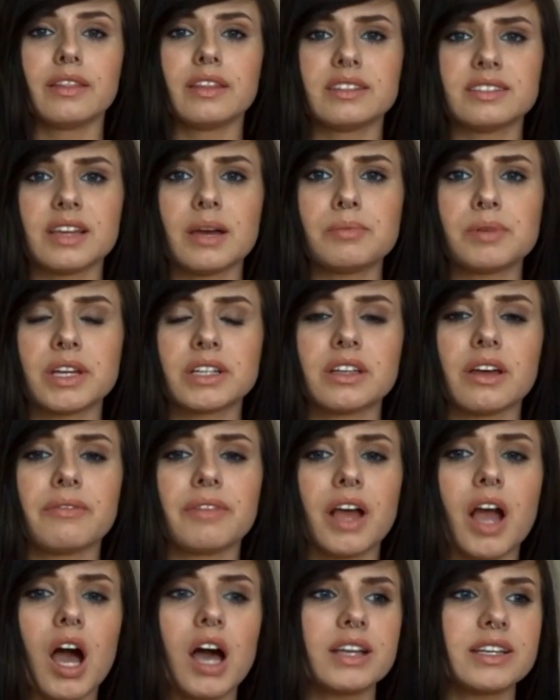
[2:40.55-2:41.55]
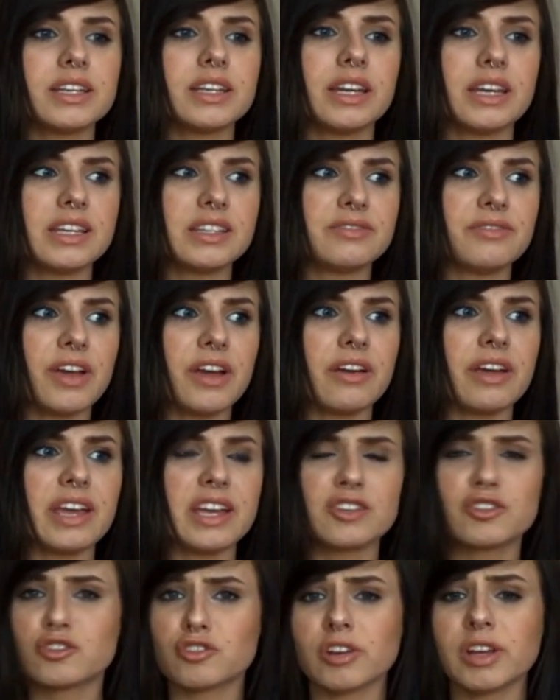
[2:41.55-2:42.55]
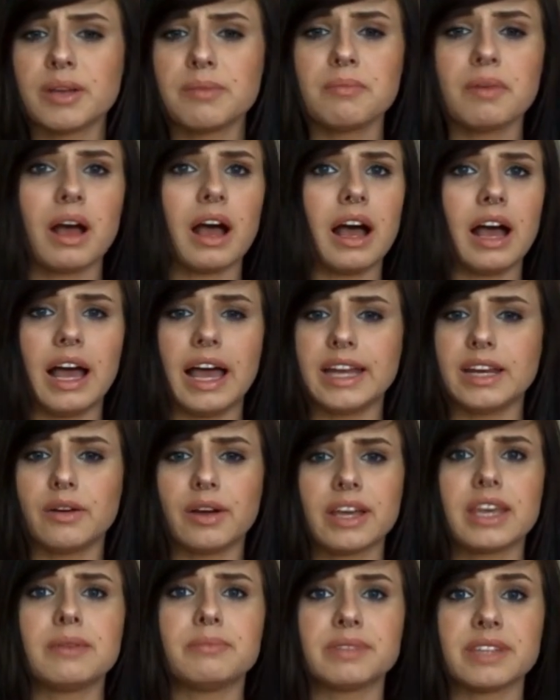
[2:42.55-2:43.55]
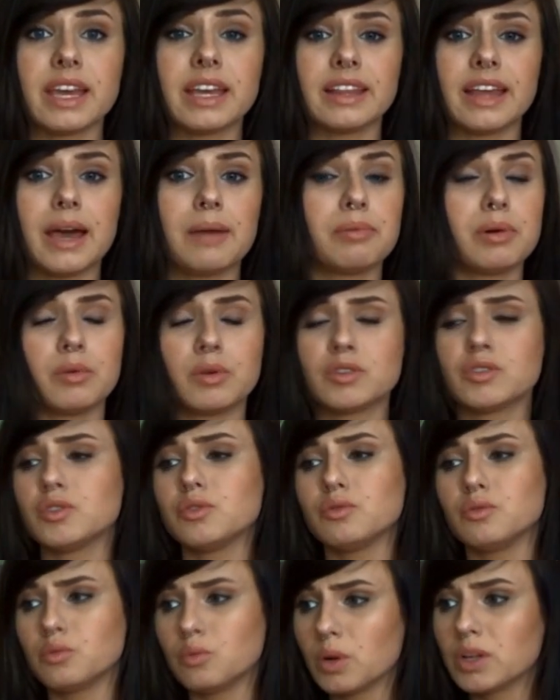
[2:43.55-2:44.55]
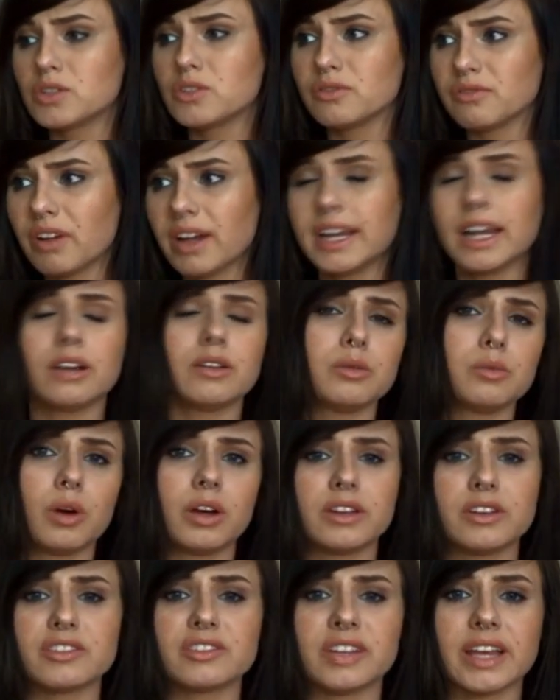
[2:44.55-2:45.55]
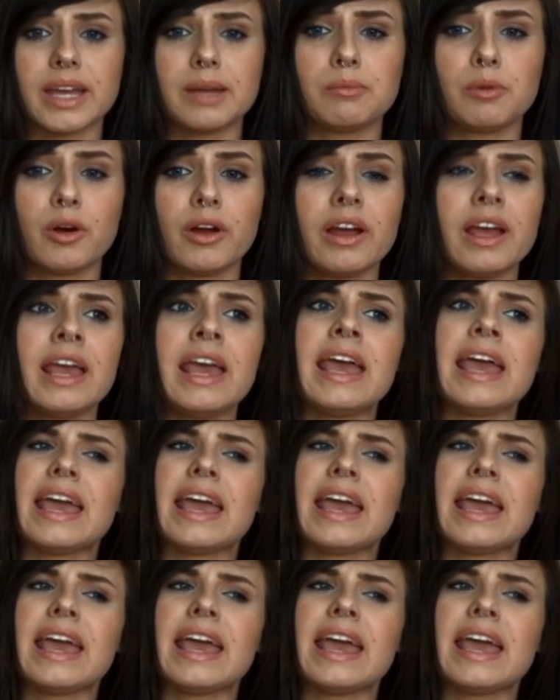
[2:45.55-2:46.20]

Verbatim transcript: The subject of the content is very extreme. Uh, I know I keep saying that, but once you once you find out, you will understand more.